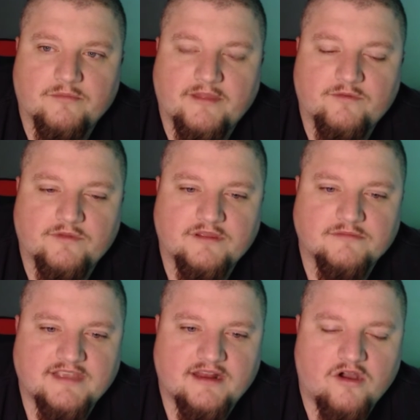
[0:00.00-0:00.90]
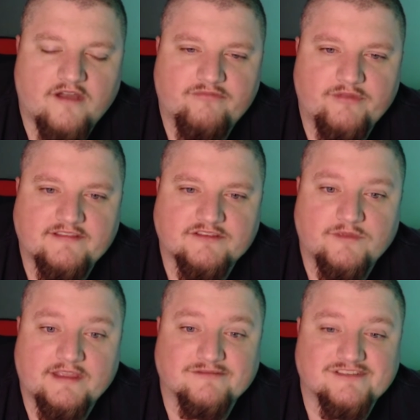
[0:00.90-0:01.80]
Mike Williams had an off week this
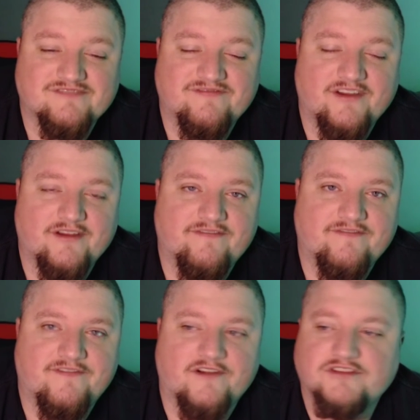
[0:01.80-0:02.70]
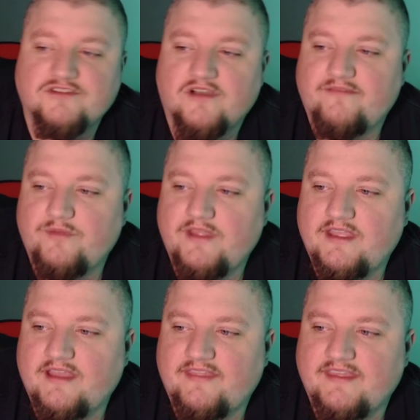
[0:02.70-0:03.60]
week. It was his very first off week.
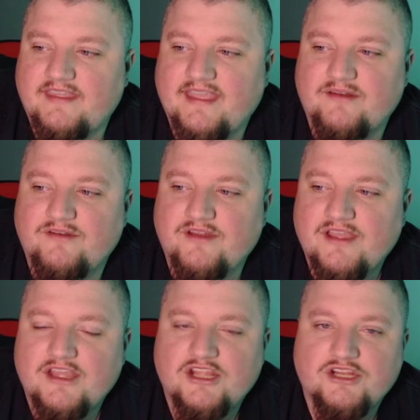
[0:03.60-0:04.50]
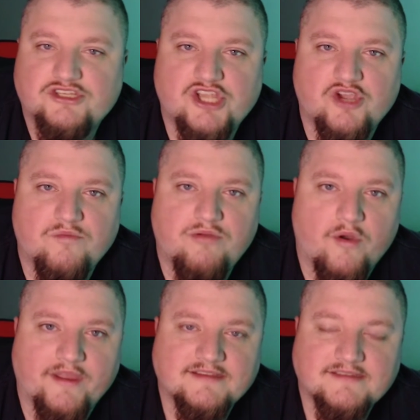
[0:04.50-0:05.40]
I think he had 2
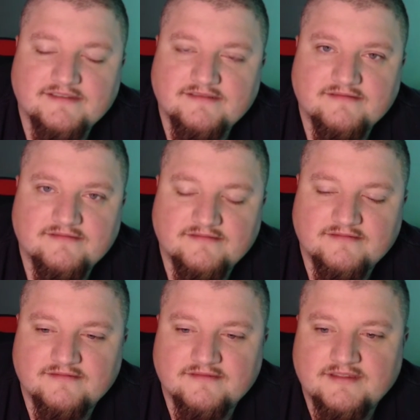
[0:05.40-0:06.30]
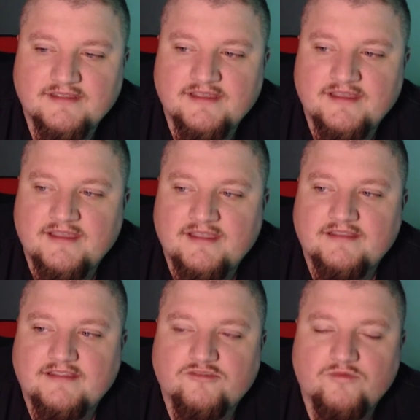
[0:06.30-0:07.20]
points
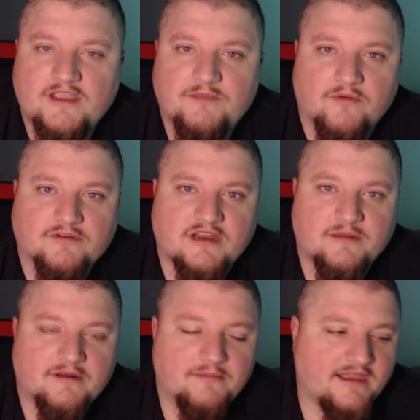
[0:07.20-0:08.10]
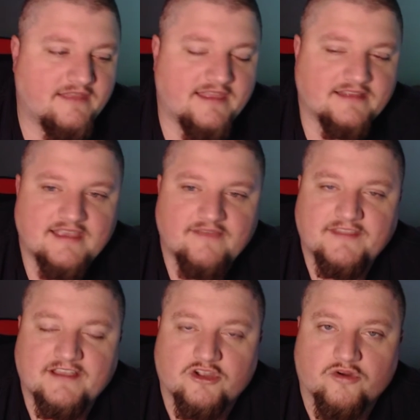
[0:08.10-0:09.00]
this week, but we're talking about a man that's having
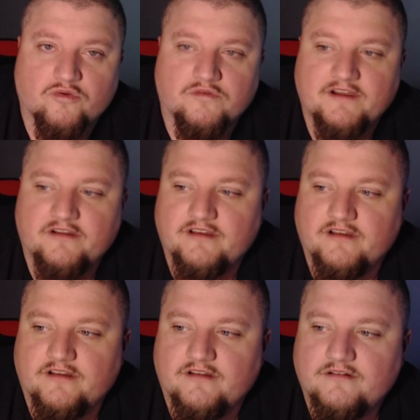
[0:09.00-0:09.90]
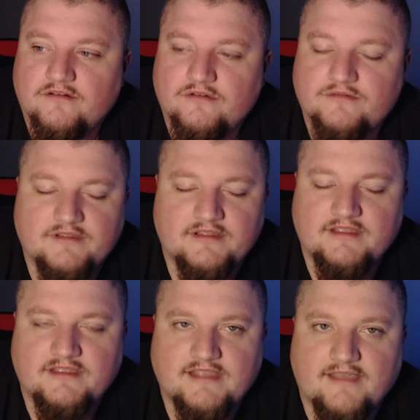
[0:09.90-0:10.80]
like a career year.
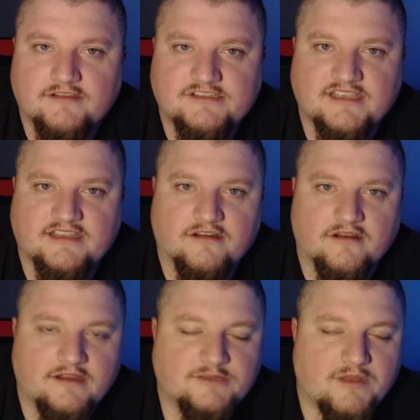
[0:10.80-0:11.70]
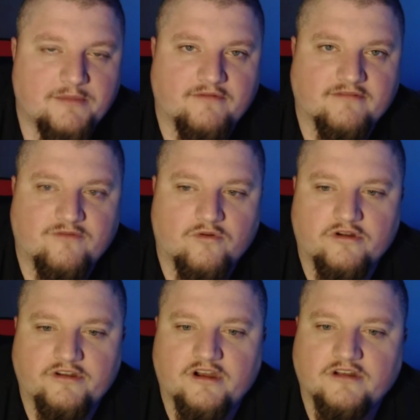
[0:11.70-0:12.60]
He had a sick year. He's probably over
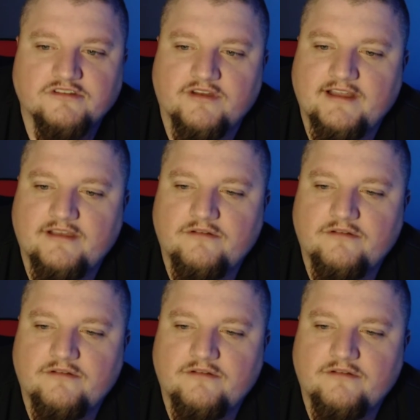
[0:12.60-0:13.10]
400 yards right now.